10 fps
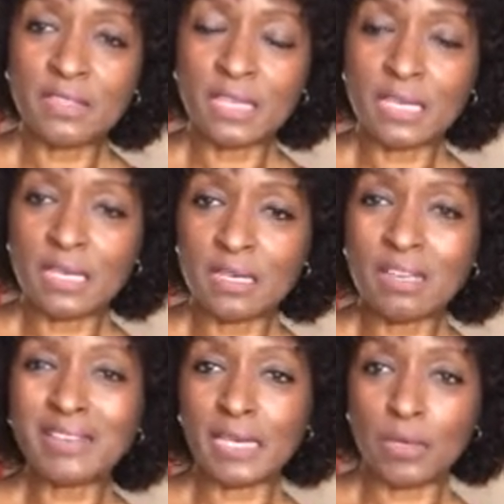the
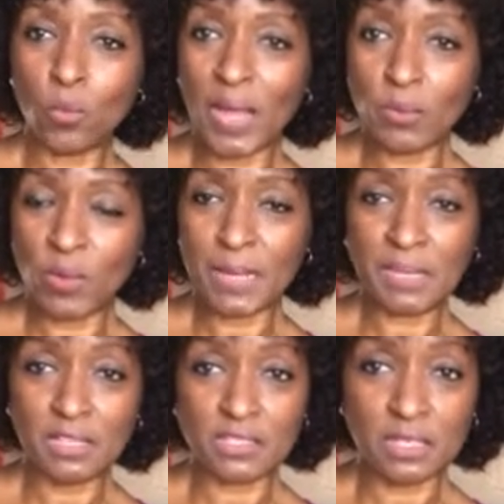cooking white
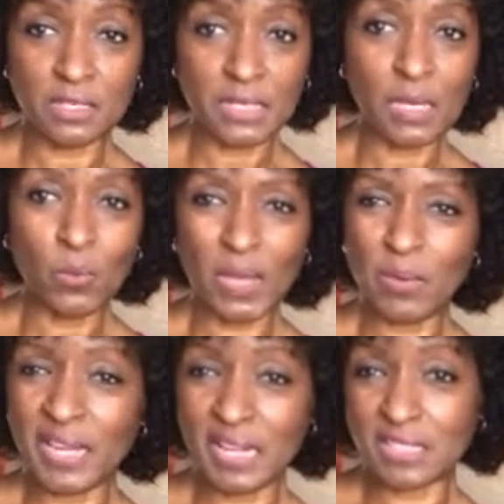wine, because the cooking white
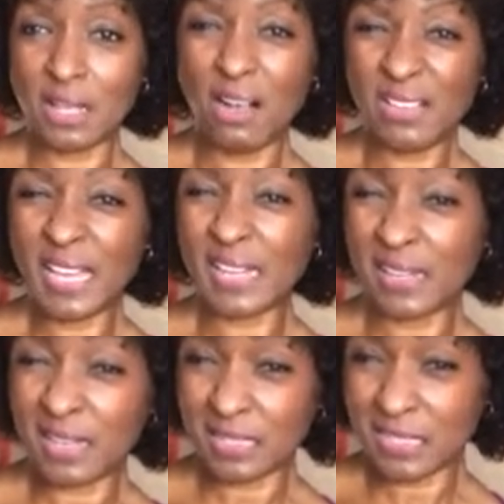wine has all kind
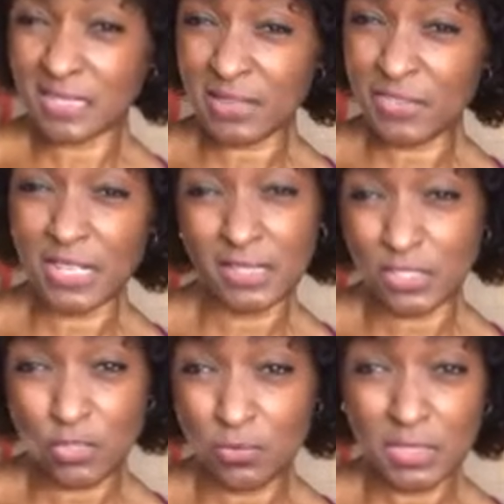of ugly stuff in it
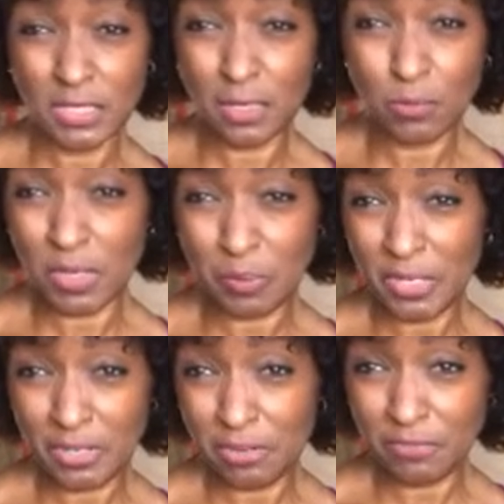that you really don't want to
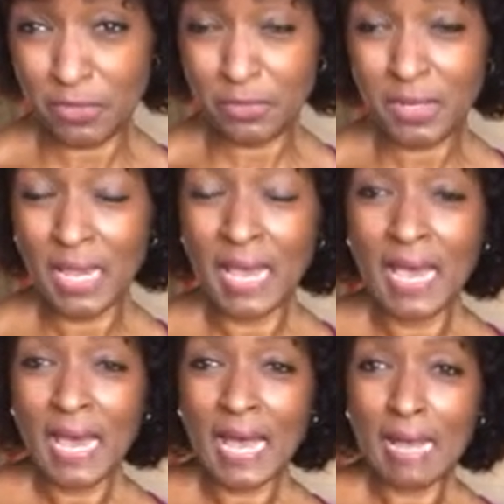put in your food.
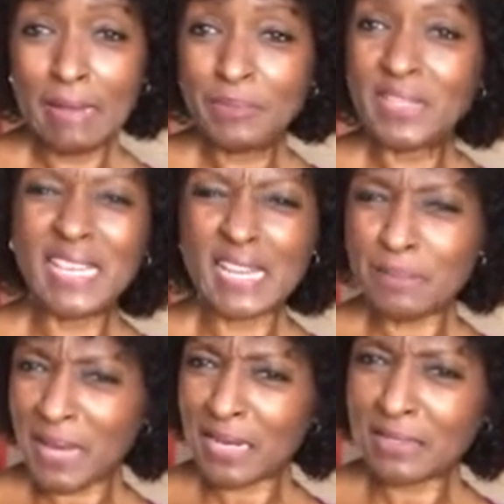
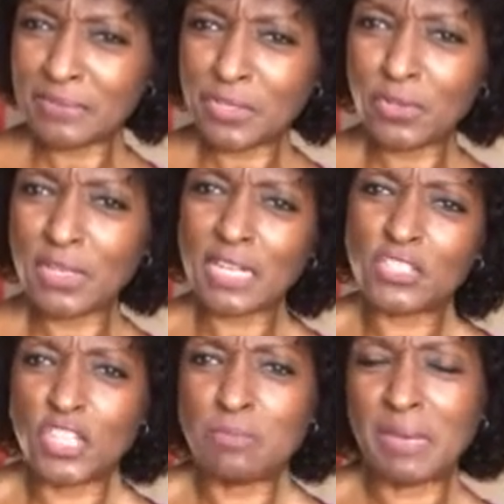You can get
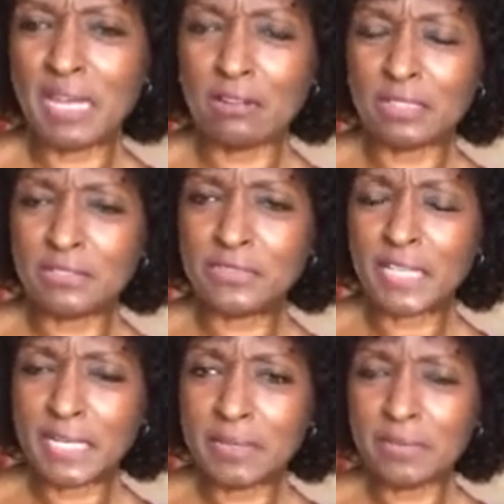a cheap bottle
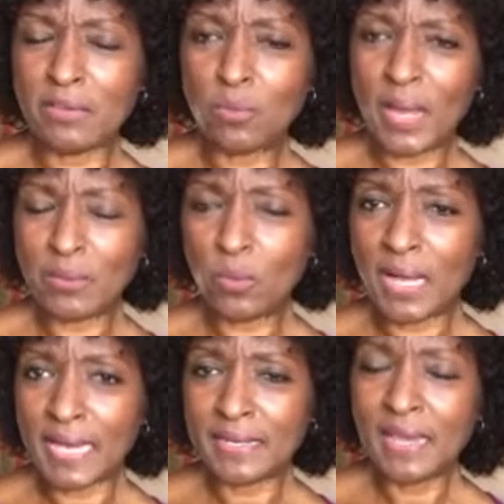of white
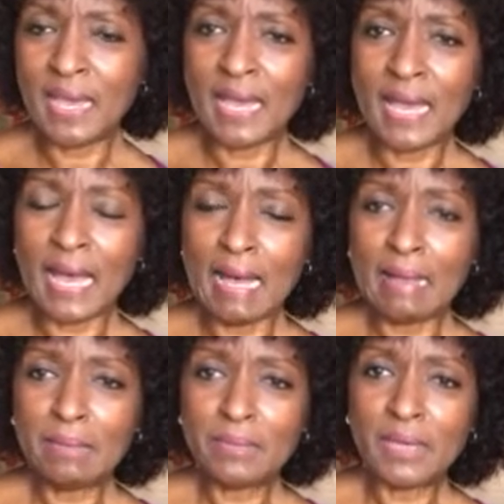wine
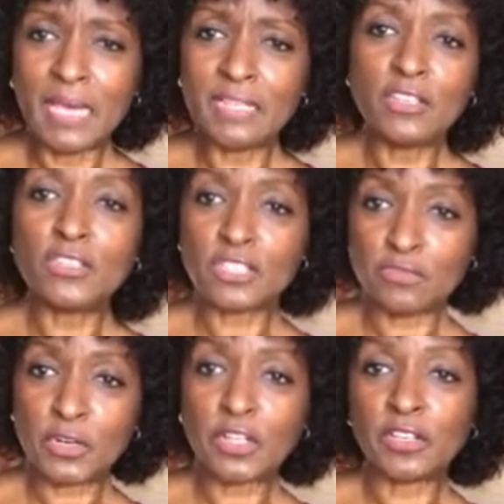and use
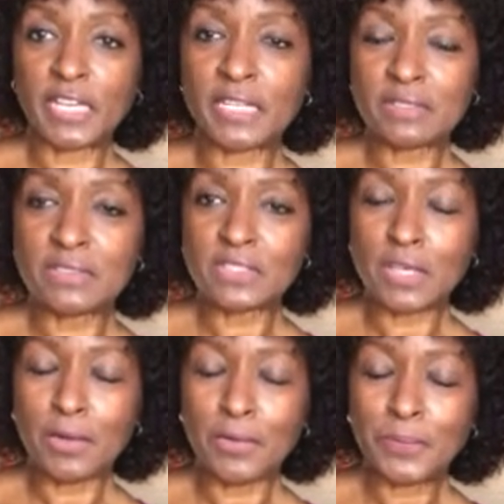it for cooking.
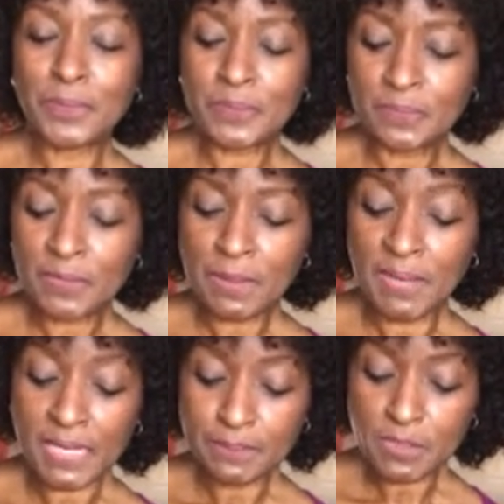So
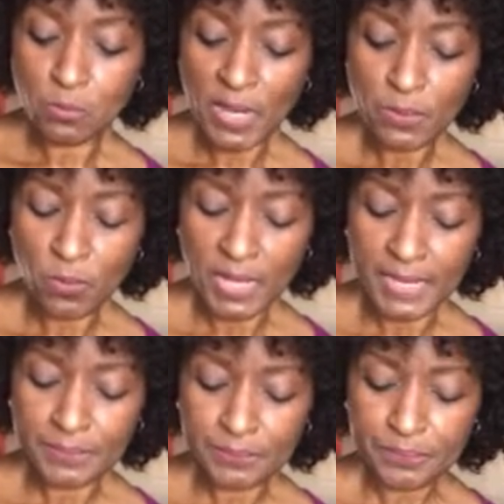pick up some white
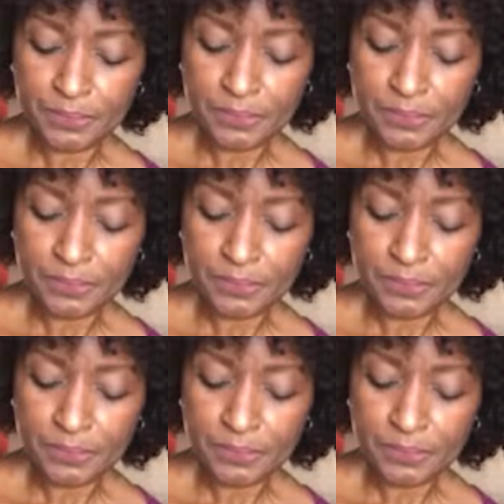wine.